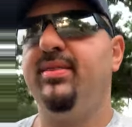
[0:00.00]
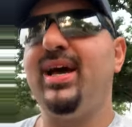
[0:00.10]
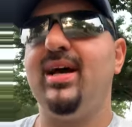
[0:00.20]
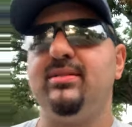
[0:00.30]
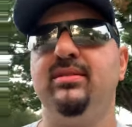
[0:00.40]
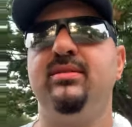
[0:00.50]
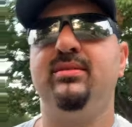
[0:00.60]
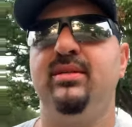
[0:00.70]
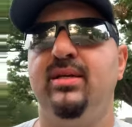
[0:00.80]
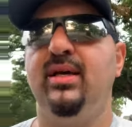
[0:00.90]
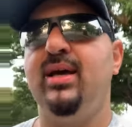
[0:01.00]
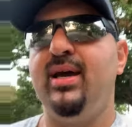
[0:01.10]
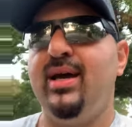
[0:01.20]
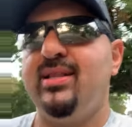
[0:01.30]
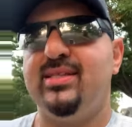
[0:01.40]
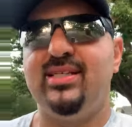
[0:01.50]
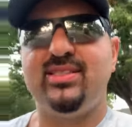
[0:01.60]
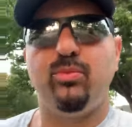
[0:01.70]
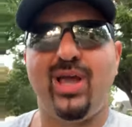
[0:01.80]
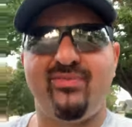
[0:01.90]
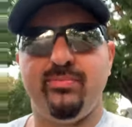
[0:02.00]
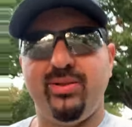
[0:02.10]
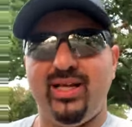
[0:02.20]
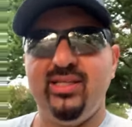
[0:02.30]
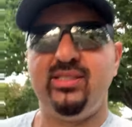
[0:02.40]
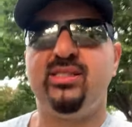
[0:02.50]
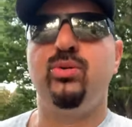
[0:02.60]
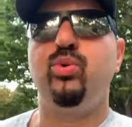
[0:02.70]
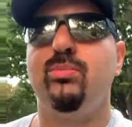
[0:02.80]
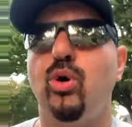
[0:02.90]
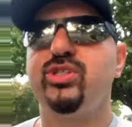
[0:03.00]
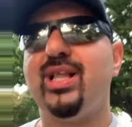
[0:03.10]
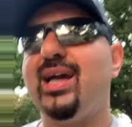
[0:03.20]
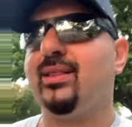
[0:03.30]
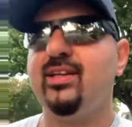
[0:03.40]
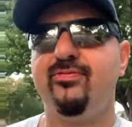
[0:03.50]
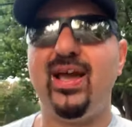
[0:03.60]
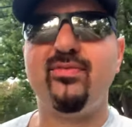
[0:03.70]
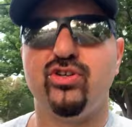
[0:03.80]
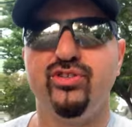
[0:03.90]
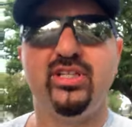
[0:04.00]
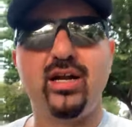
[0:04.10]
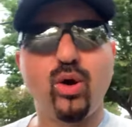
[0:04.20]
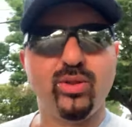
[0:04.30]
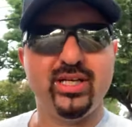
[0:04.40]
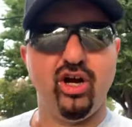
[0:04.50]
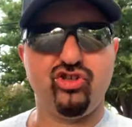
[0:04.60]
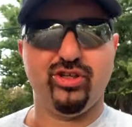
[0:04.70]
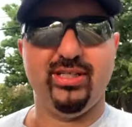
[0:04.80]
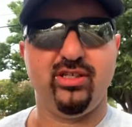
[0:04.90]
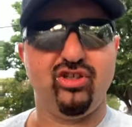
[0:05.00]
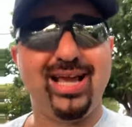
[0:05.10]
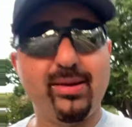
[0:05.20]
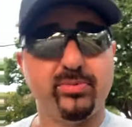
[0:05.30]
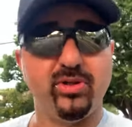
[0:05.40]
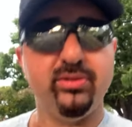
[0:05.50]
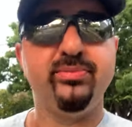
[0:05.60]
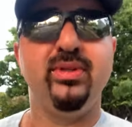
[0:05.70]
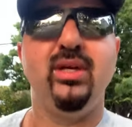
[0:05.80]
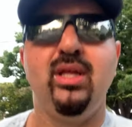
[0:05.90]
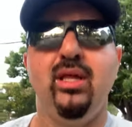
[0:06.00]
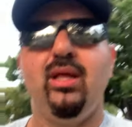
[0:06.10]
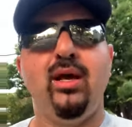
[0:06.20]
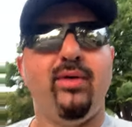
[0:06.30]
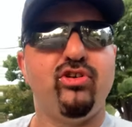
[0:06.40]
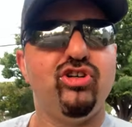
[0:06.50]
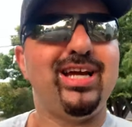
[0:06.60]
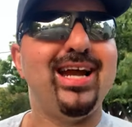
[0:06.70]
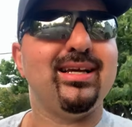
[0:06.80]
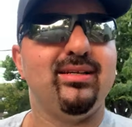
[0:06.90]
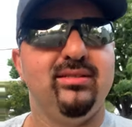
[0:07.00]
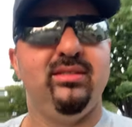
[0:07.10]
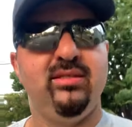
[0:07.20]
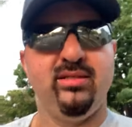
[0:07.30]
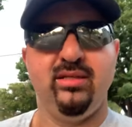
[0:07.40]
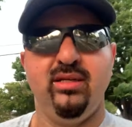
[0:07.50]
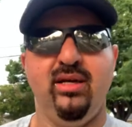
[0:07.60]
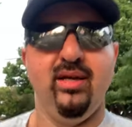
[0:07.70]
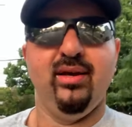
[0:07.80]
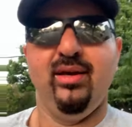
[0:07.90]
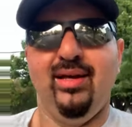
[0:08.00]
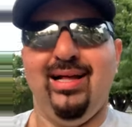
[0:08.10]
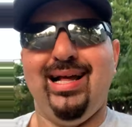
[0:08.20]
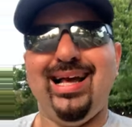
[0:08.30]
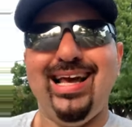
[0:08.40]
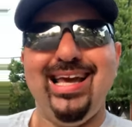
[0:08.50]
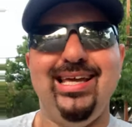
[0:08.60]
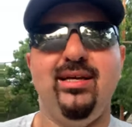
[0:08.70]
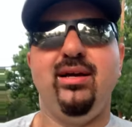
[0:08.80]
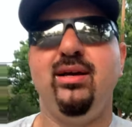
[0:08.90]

that the system we have in place will most likely favor not only countries that are capable of creating a